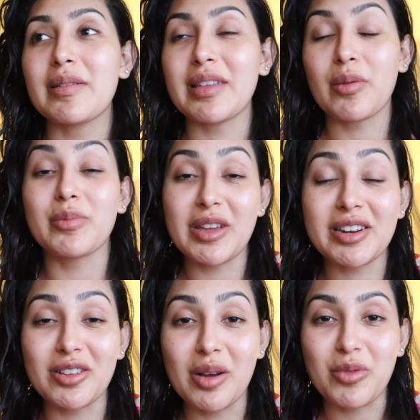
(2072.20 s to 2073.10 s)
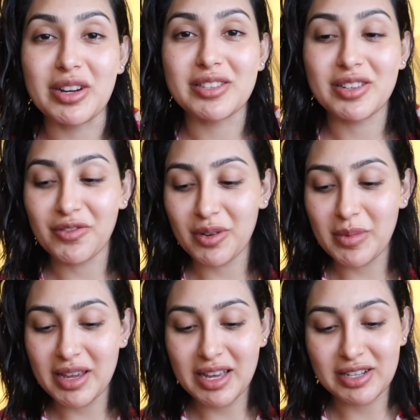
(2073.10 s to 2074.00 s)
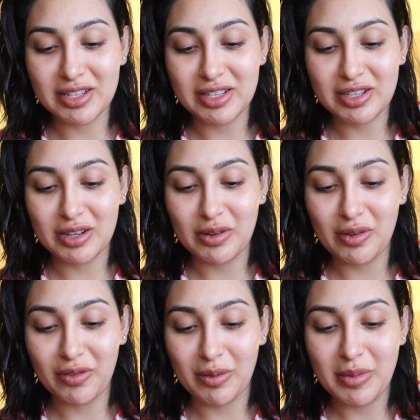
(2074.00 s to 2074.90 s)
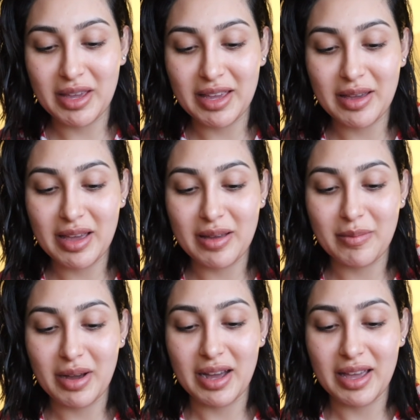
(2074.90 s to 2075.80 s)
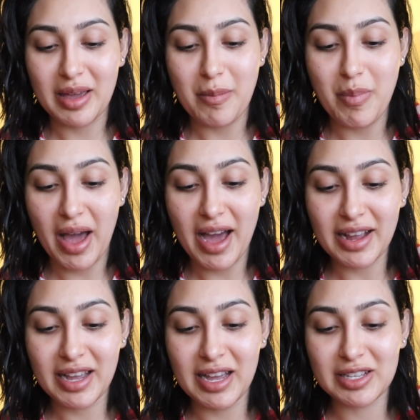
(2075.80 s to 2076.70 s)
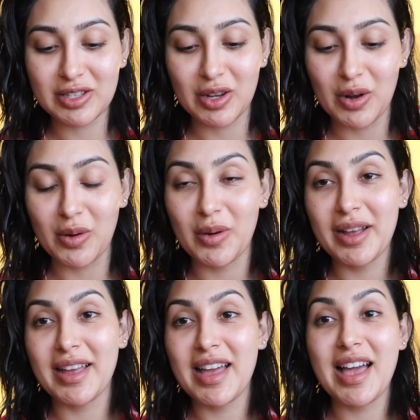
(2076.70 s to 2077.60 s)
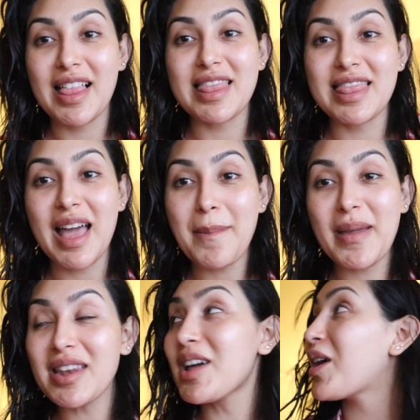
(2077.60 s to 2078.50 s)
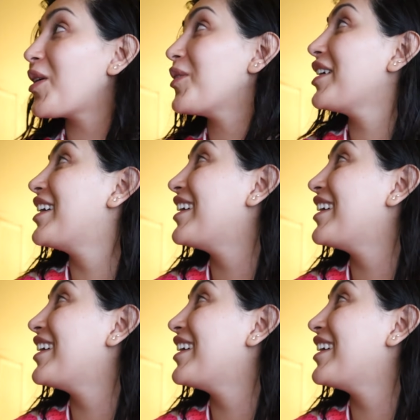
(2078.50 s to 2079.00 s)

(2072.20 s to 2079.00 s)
that would make it a lot more easier for me, just in general for me and my back. So let me know.